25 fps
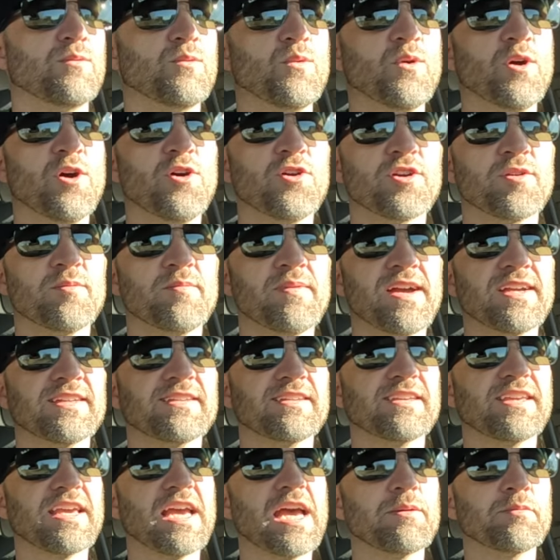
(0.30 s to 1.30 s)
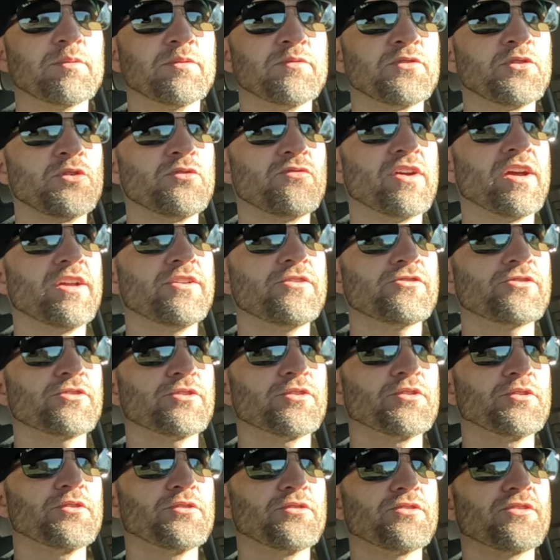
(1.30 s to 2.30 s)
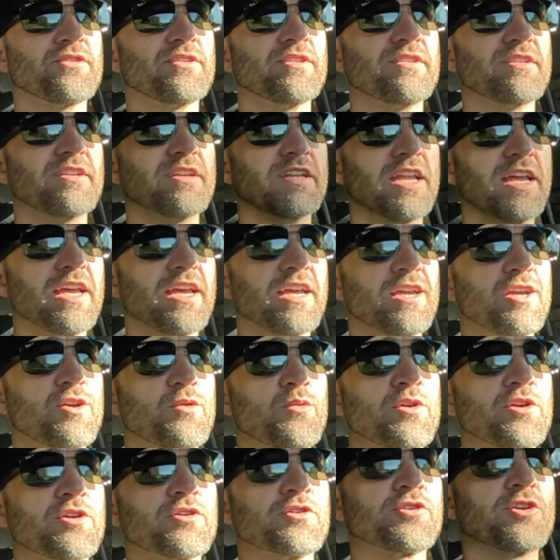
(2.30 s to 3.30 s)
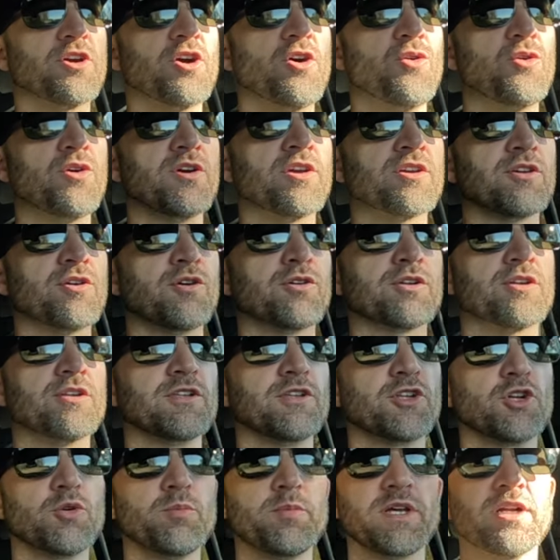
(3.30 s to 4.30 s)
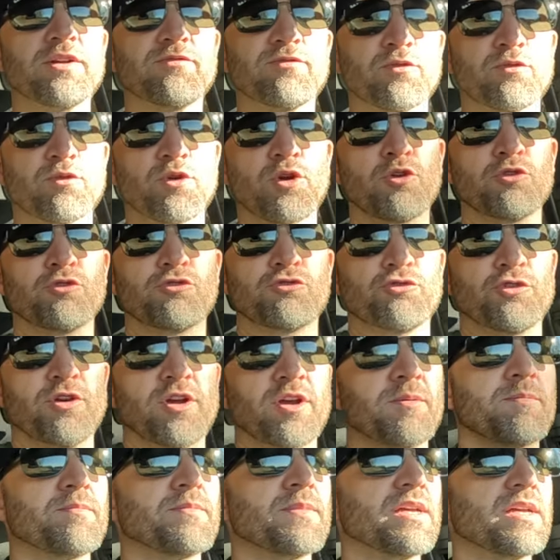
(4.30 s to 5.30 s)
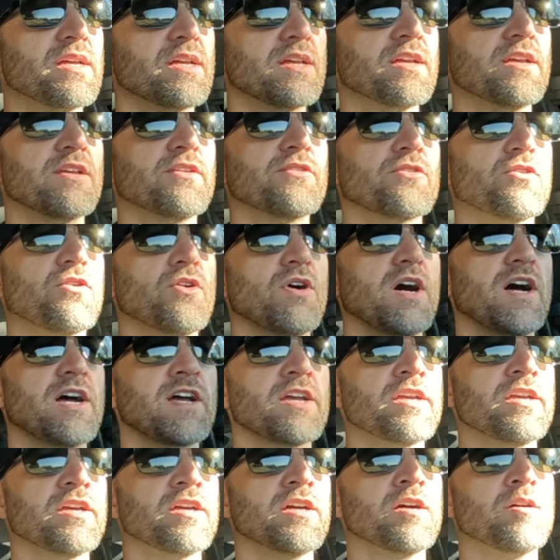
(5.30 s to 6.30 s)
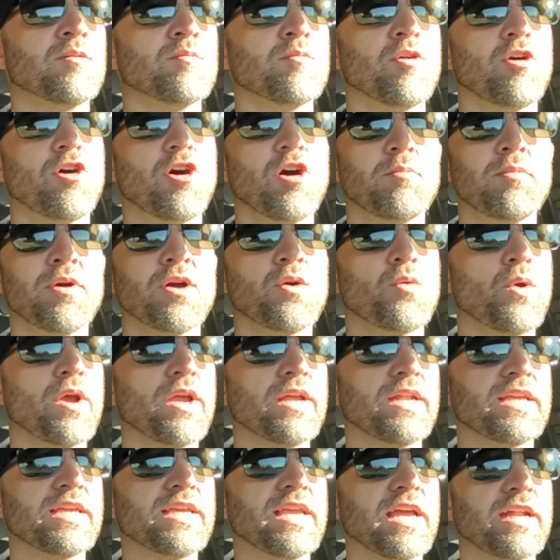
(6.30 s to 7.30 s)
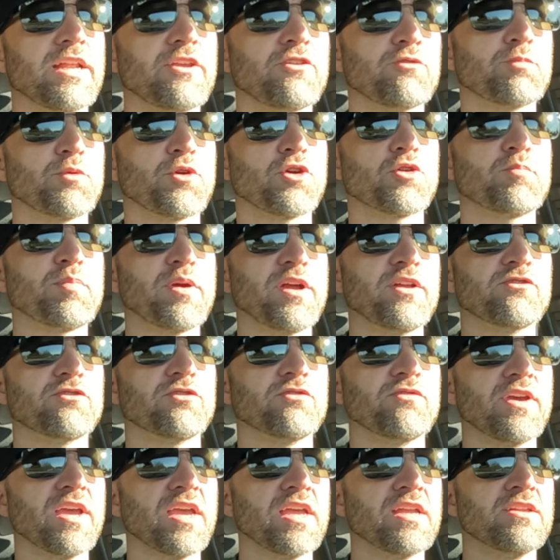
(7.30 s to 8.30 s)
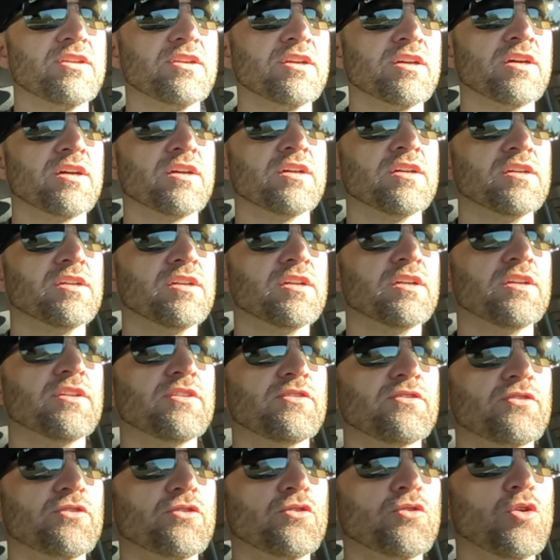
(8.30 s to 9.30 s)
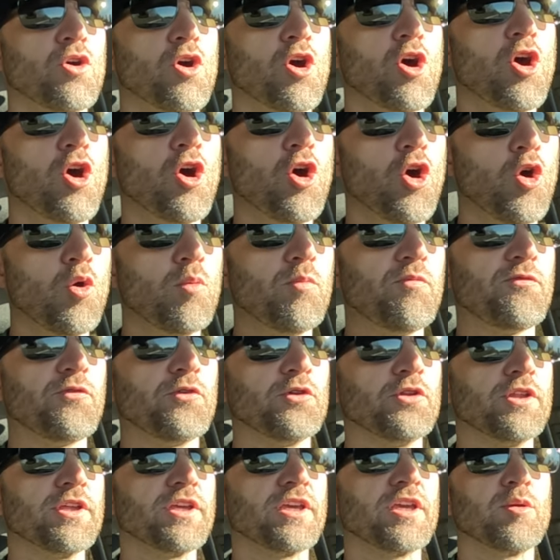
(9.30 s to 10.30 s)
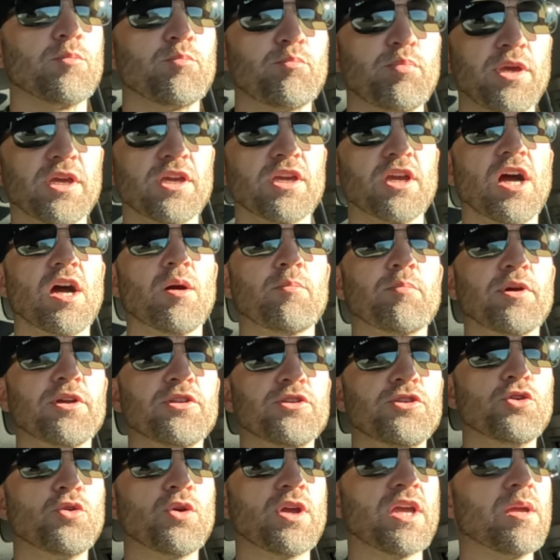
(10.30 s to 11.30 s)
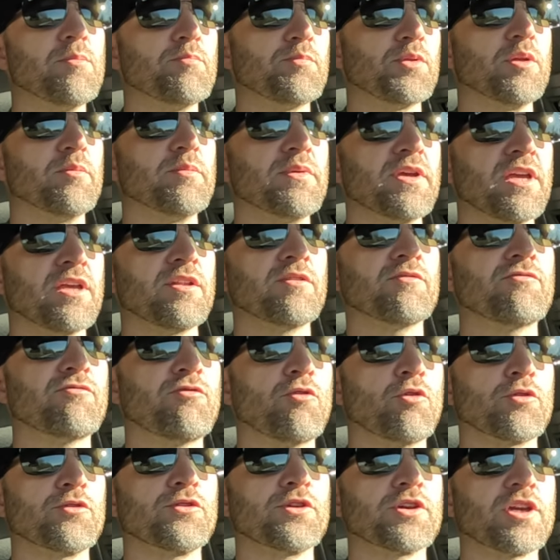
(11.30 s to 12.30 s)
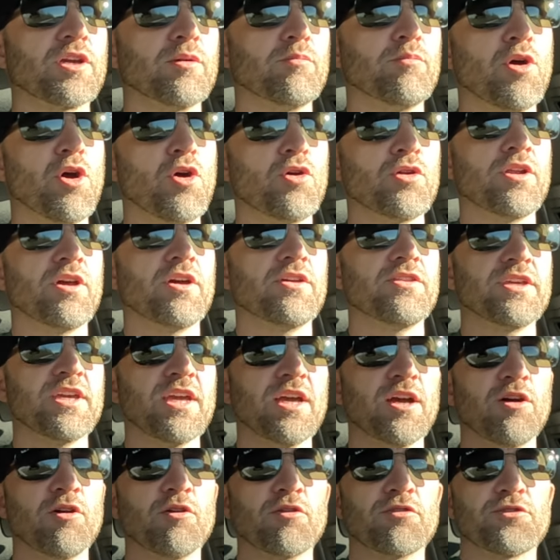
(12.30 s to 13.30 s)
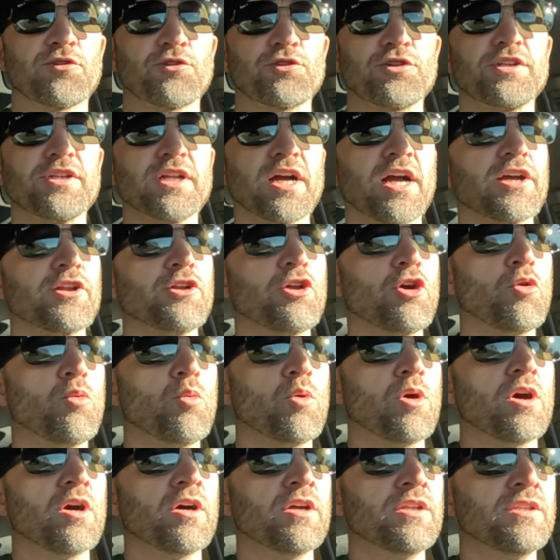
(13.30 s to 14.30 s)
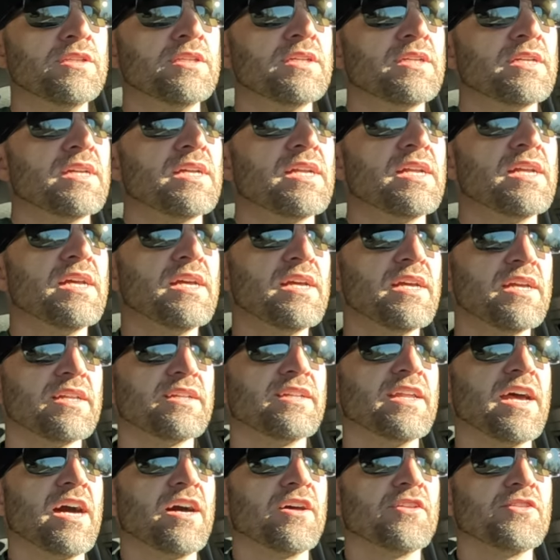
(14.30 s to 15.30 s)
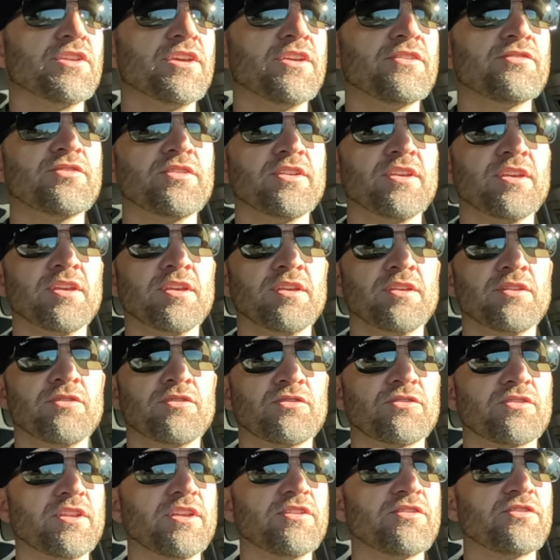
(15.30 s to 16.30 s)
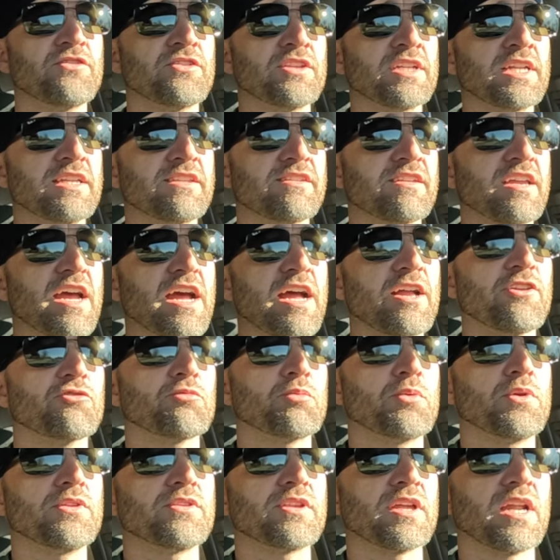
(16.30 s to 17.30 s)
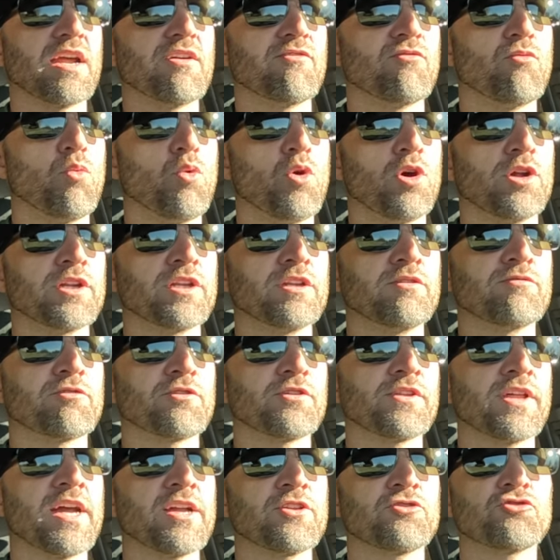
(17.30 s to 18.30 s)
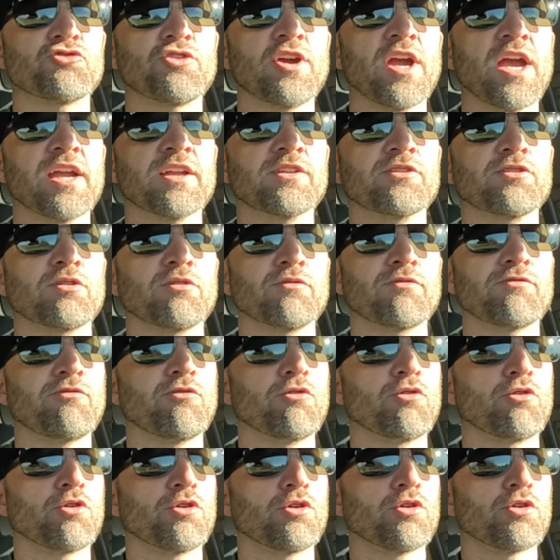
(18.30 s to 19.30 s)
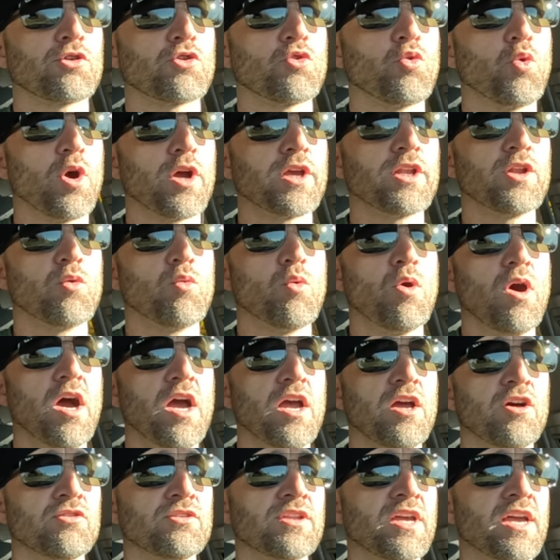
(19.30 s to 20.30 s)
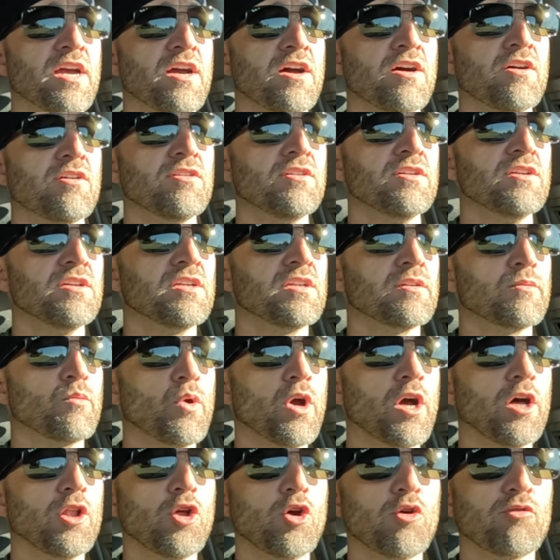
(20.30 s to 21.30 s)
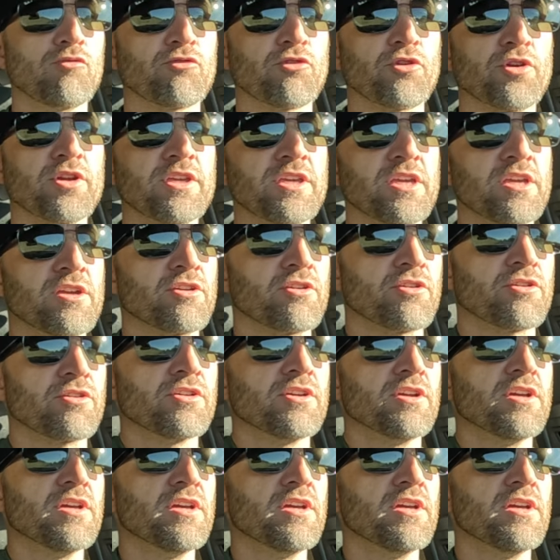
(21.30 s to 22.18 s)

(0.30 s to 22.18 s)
Welcome back to Cabin View Ventures. Today we are going on a little bit of a road trip. So I am on my way to Gettysburg, Pennsylvania to hopefully pick up a new implement for the Kubota, the L3901. Now this is an attachment that I've wanted for that tractor for quite a while now, well over a year,